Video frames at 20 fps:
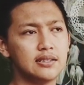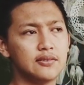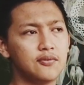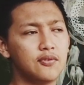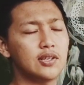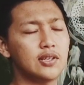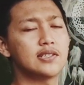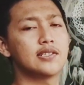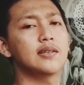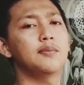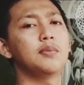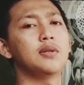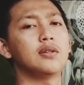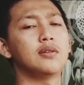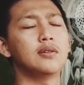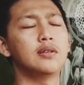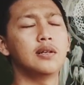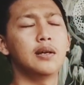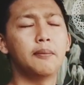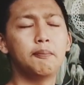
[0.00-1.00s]
For example,
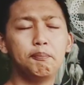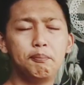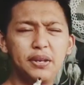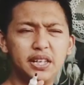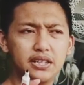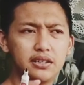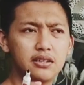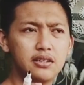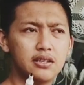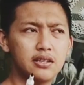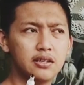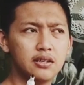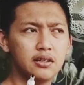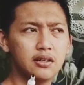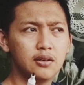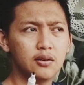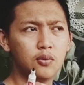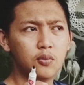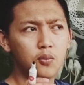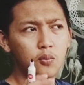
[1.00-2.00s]
big,
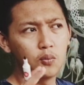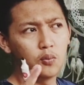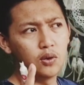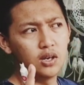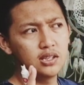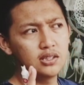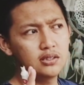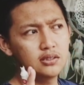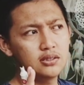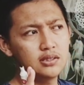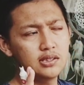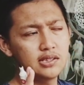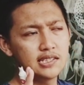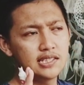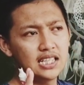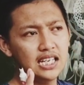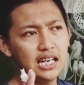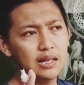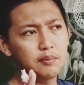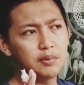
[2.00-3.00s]
1
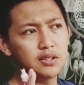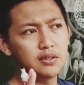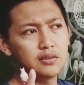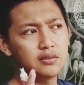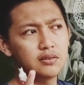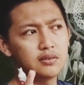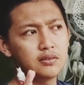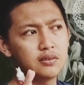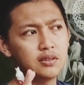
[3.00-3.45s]
syllable